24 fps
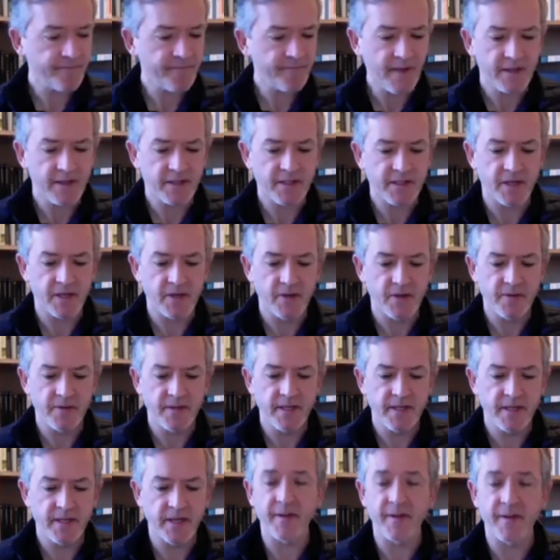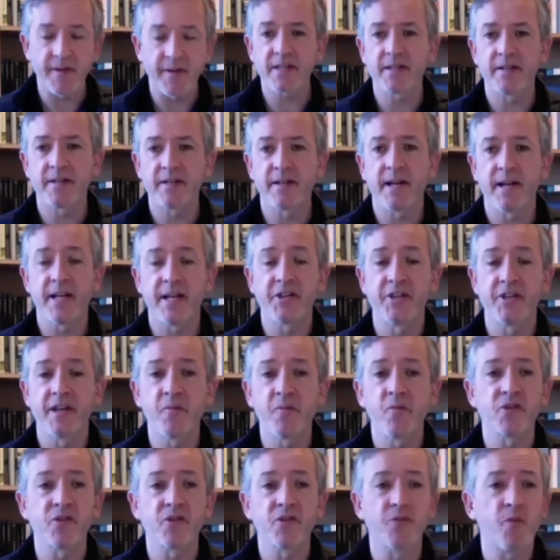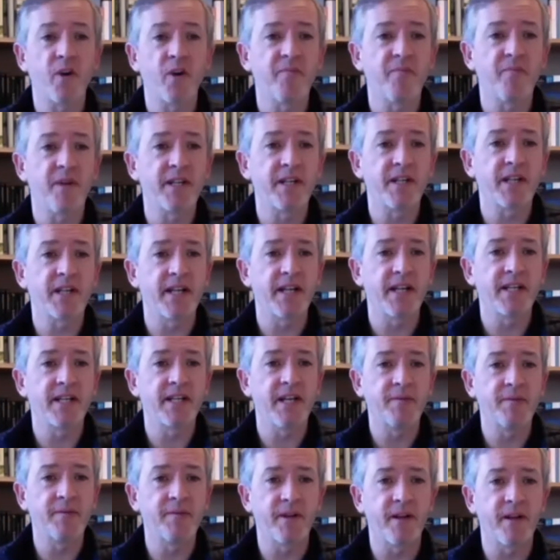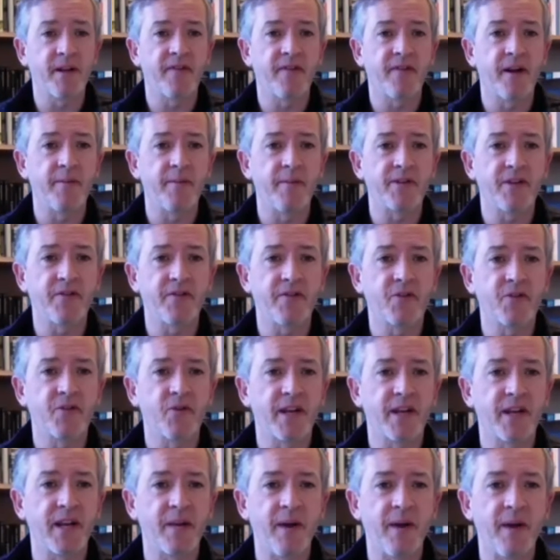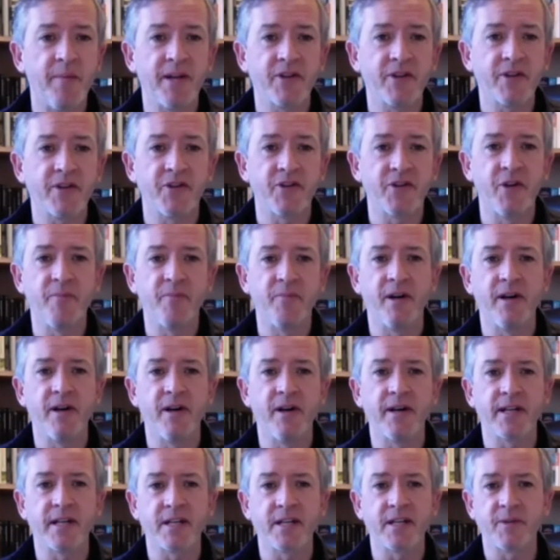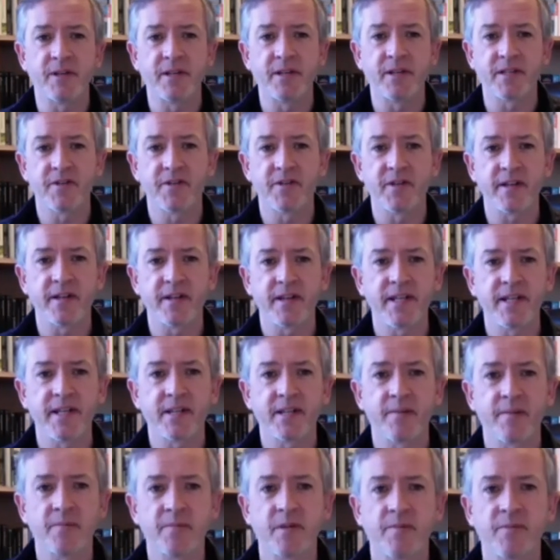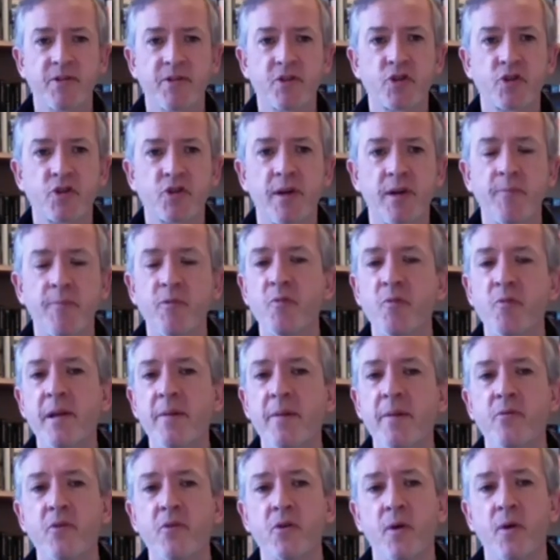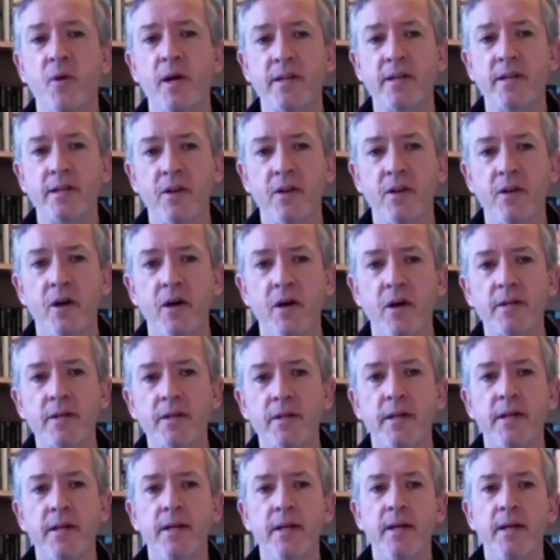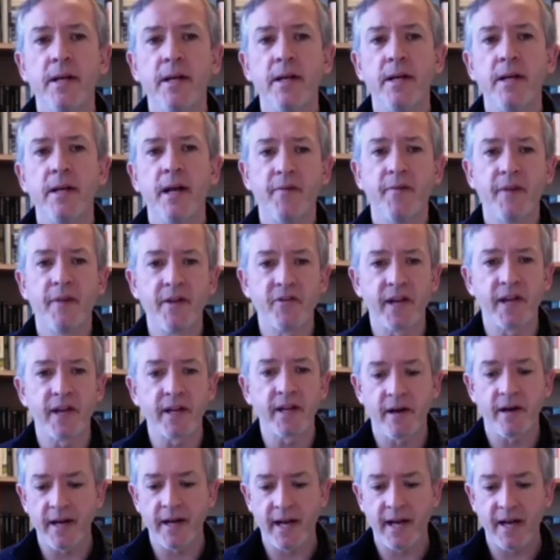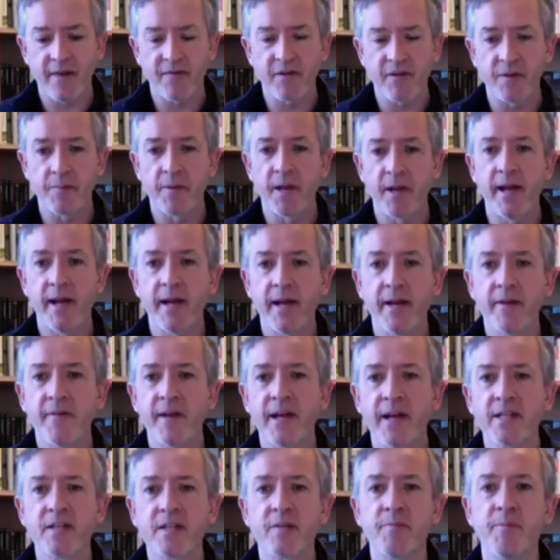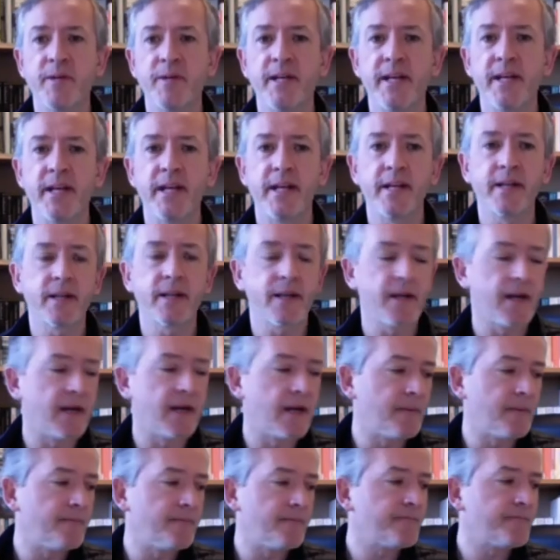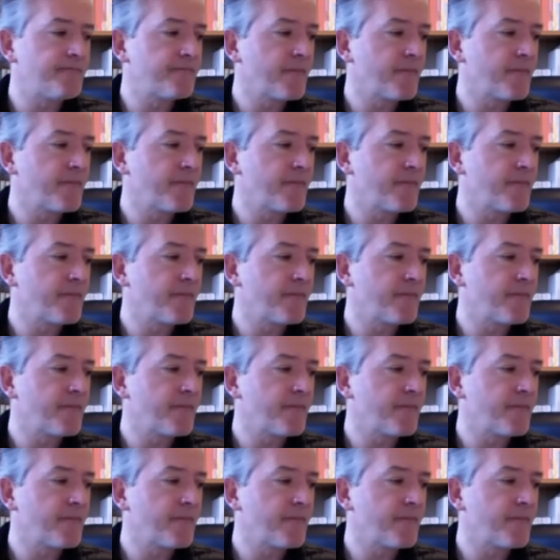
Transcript: so you know that's actually that wasn't one of my 10 tips but i found myself talking about metronome markings because i think they sometimes trouble people quite a lot and they think i have to play it at that speed um,